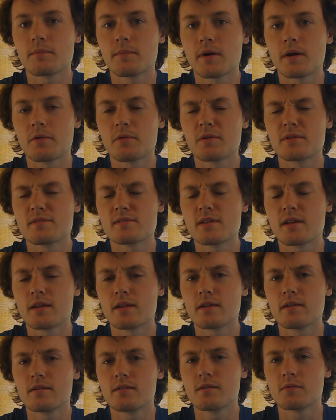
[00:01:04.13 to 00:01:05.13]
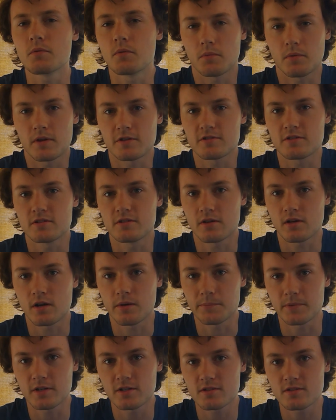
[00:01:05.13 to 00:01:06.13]
of mine has said, well, I should do
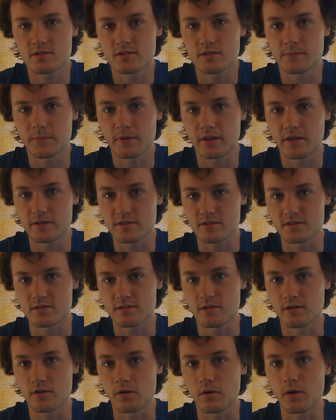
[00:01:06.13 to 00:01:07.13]
competition simulations.